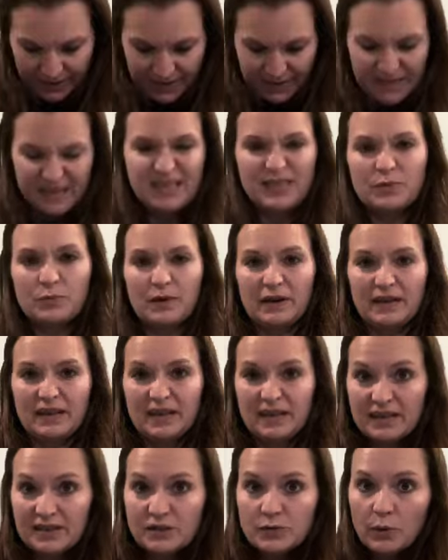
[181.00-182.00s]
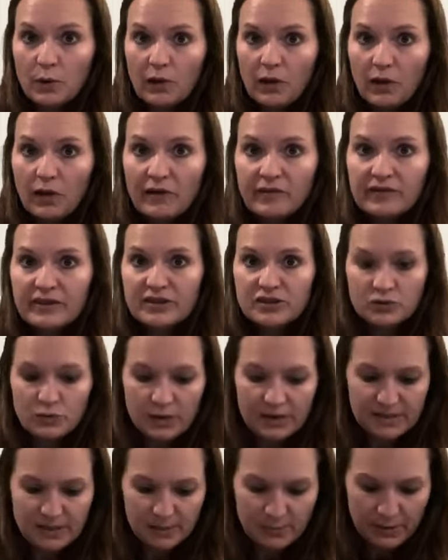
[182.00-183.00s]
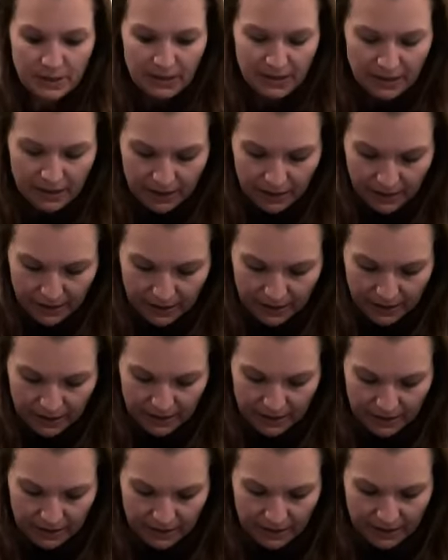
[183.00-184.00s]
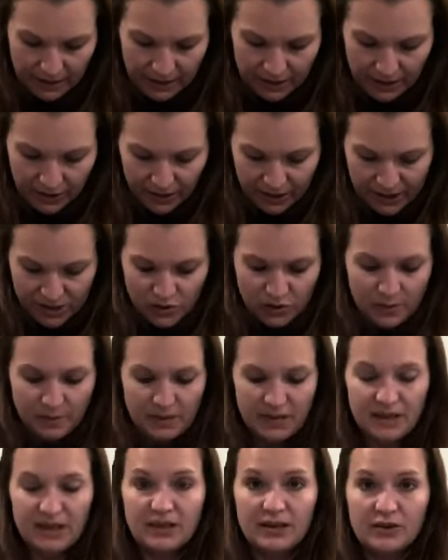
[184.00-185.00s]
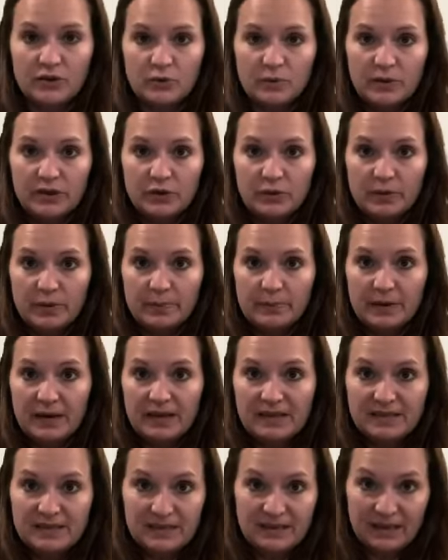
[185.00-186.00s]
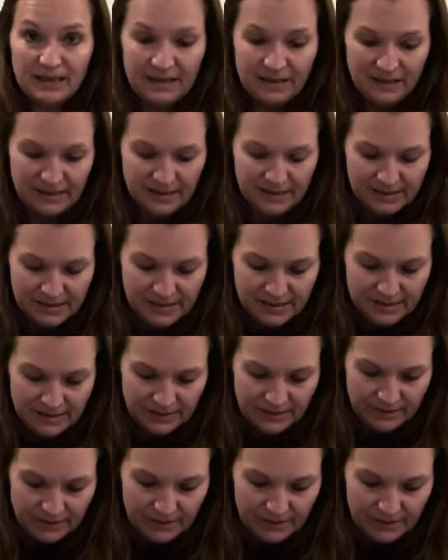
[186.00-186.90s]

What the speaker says: This is why kids will love this recipe. Okay, so I'm getting an ooey gooey mess like this.